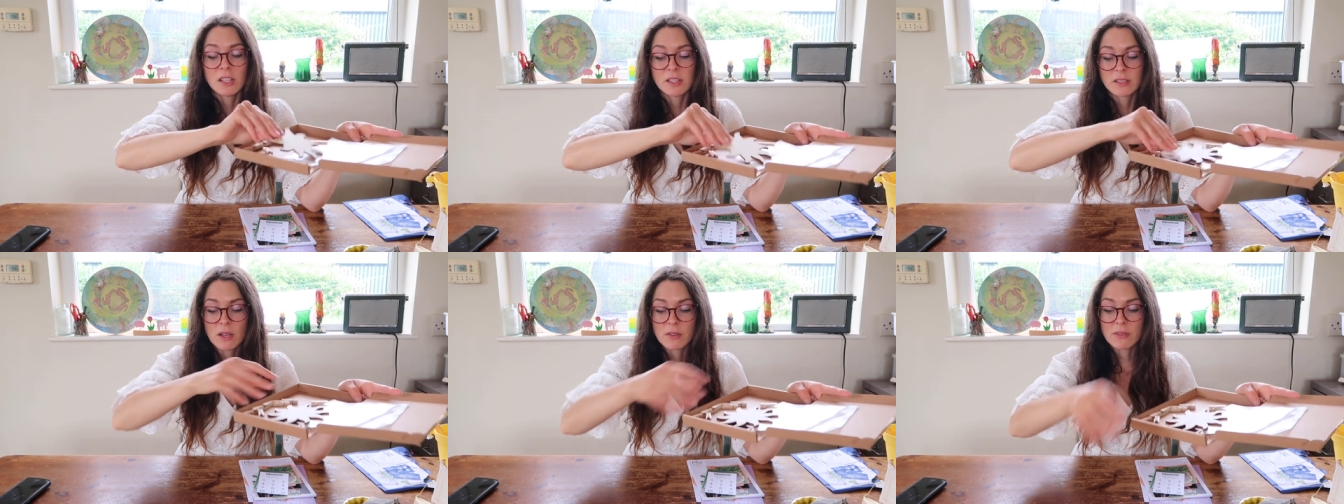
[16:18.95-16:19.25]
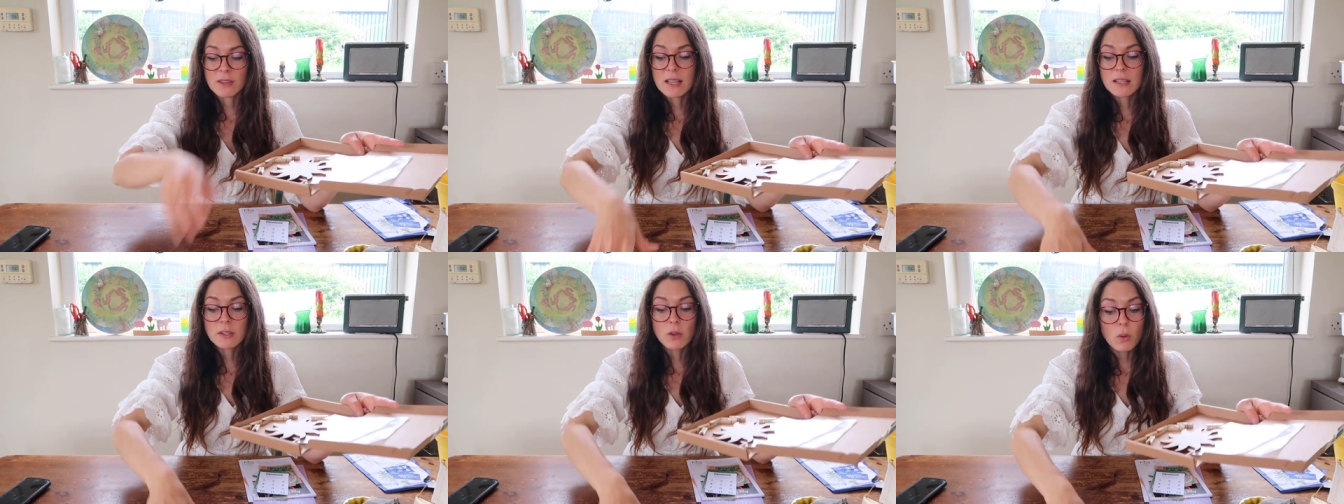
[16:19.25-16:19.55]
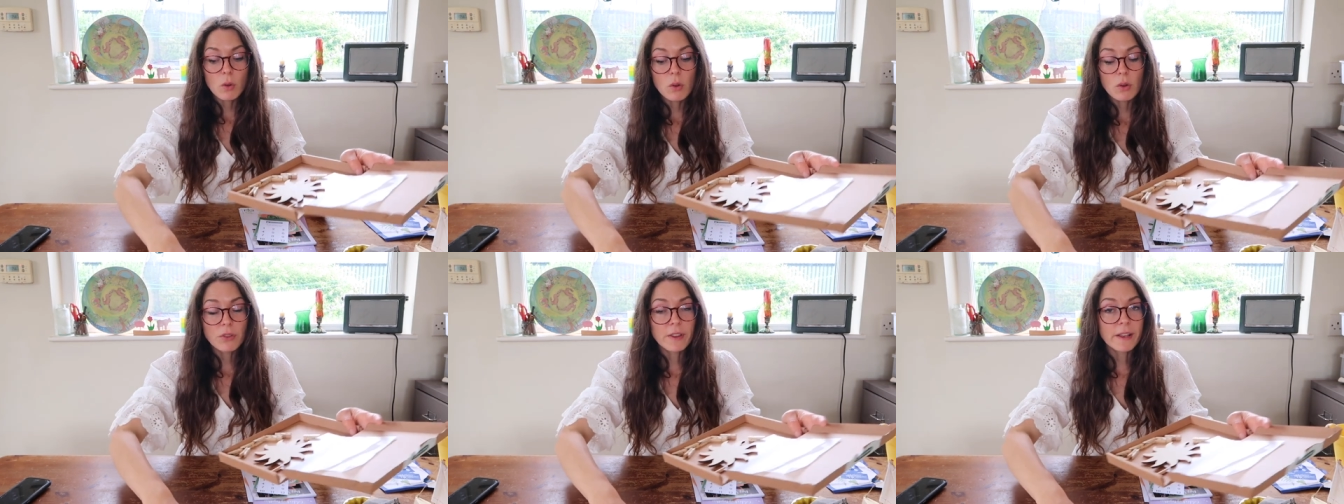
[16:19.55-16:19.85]
So these
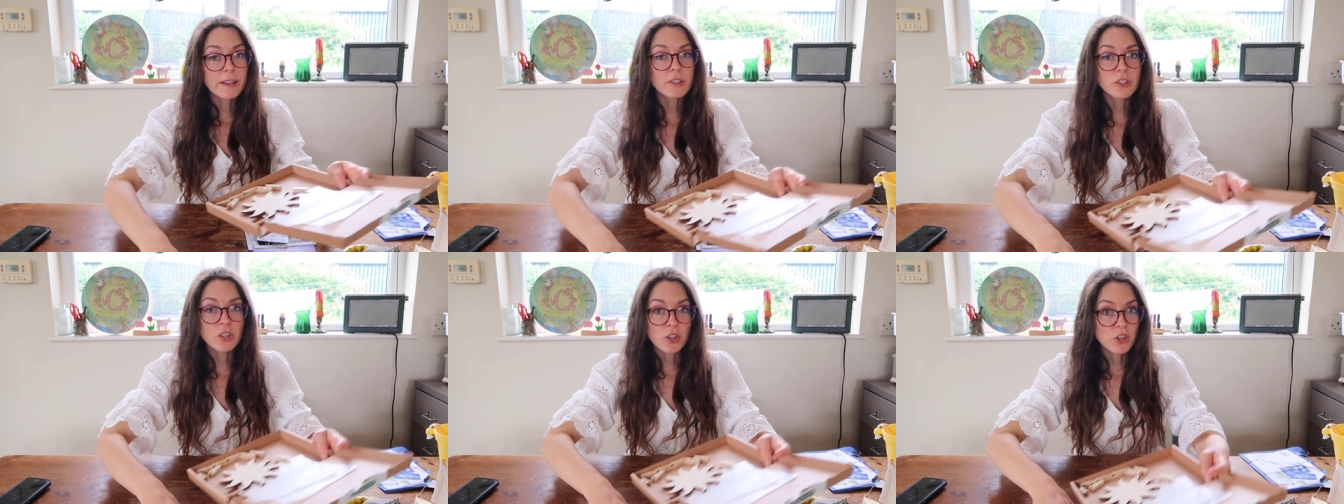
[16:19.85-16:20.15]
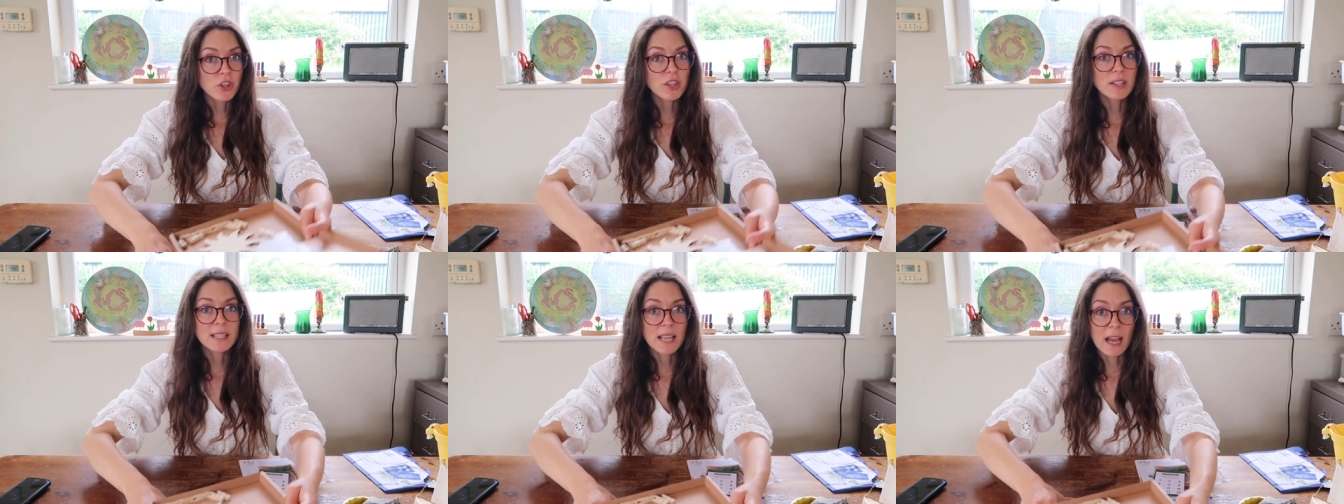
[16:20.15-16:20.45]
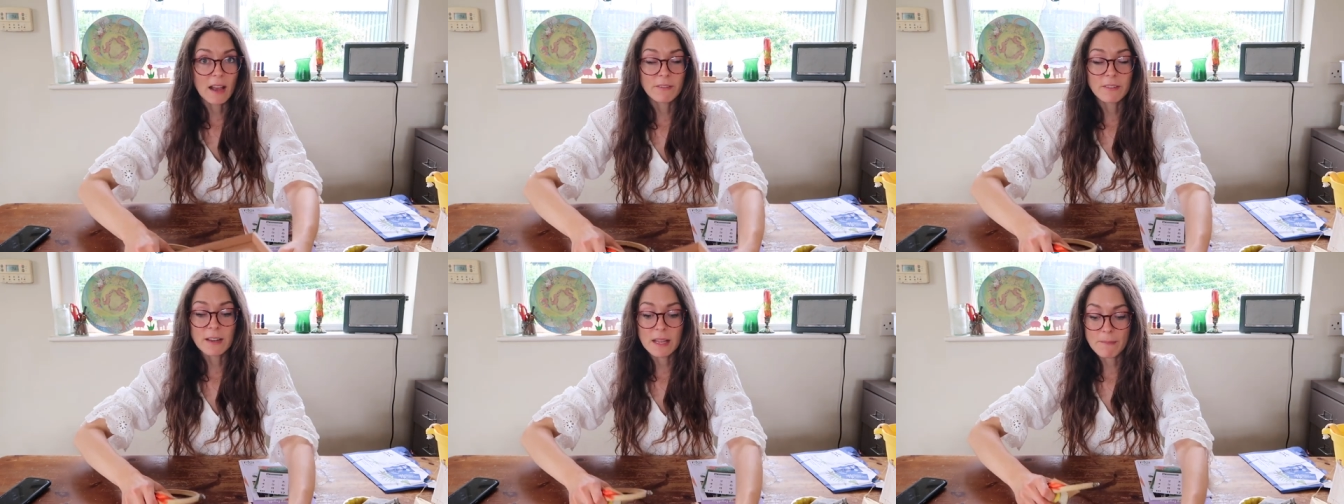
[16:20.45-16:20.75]
are all things you could
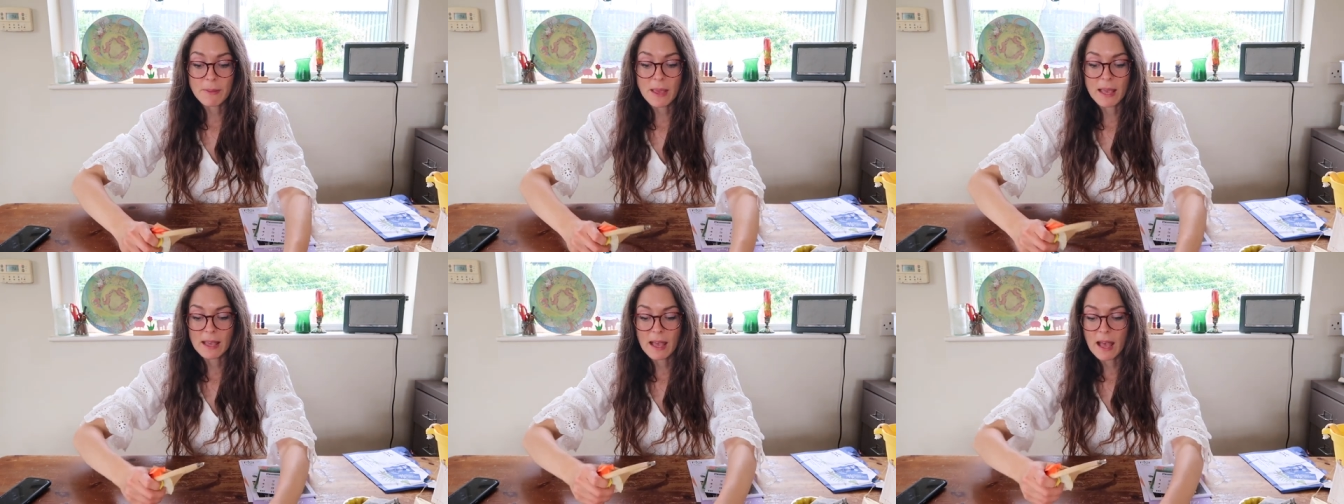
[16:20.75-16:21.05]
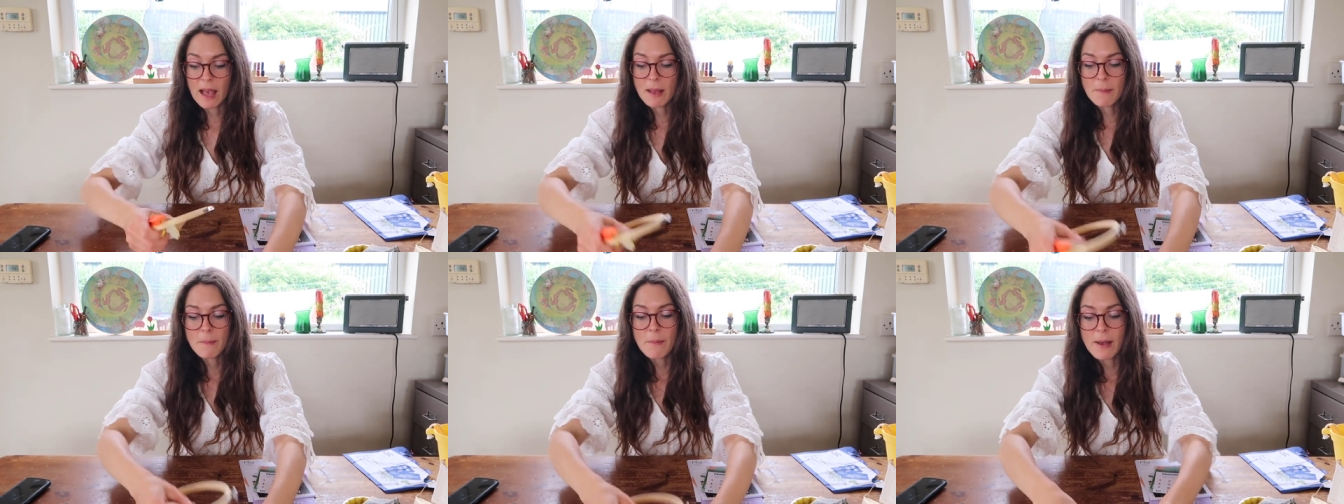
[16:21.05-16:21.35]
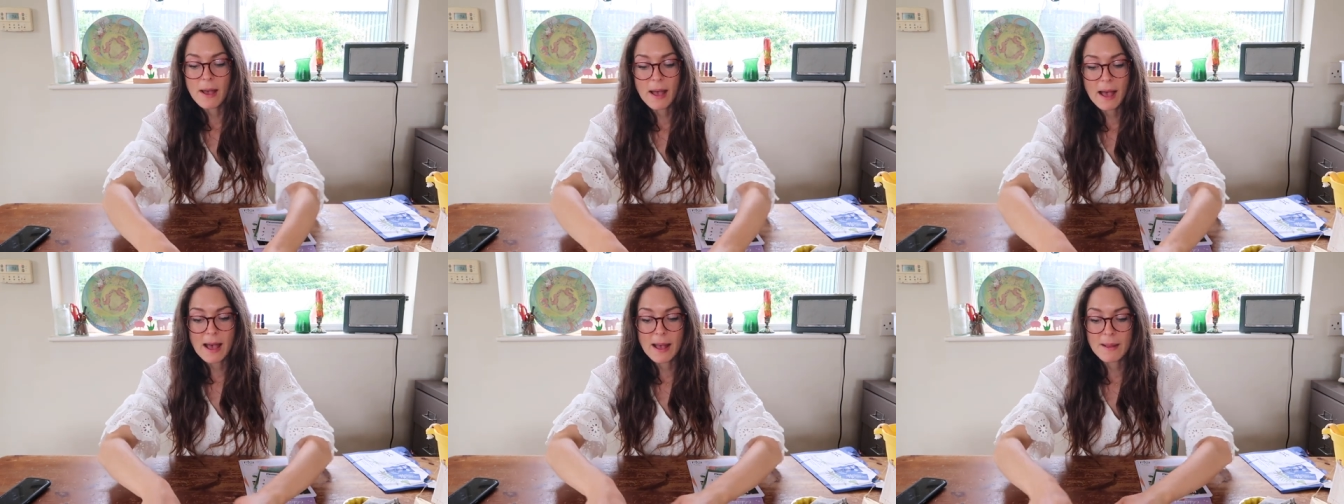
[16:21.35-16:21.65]
definitely pick up
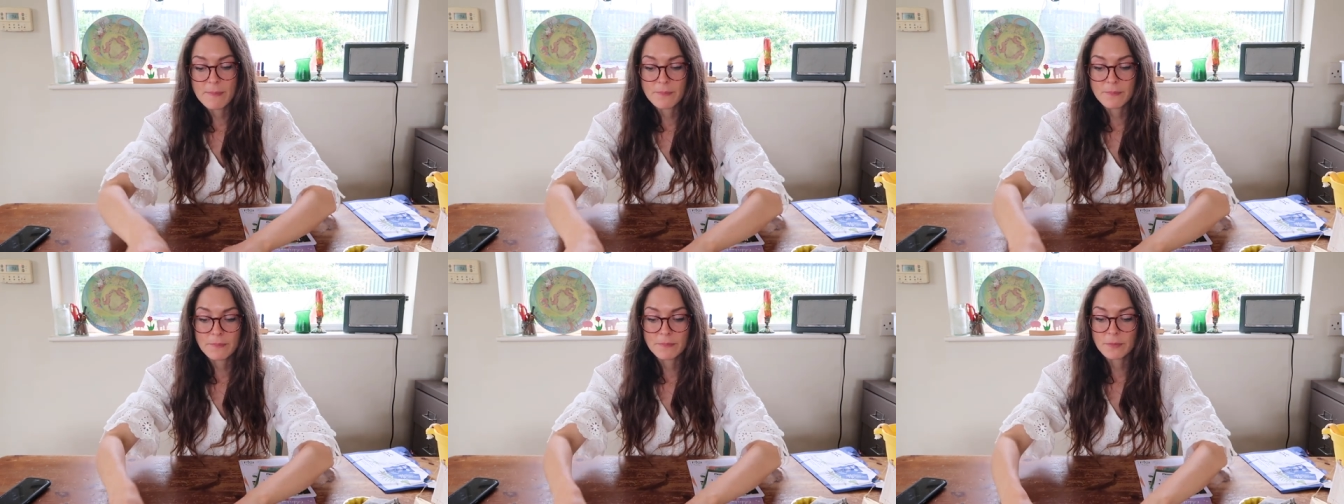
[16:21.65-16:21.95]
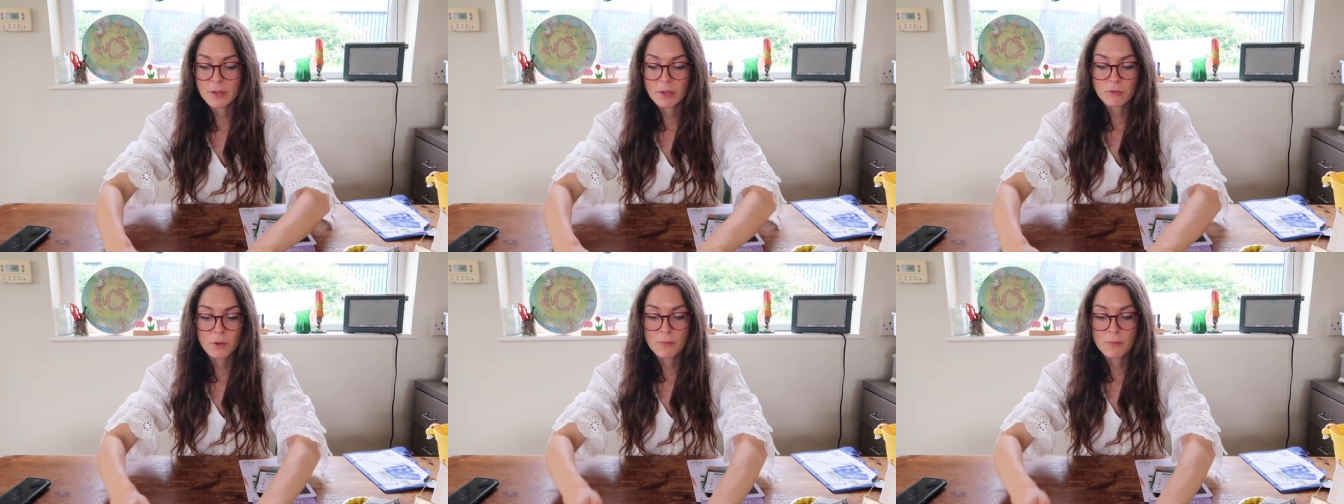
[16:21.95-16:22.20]
um,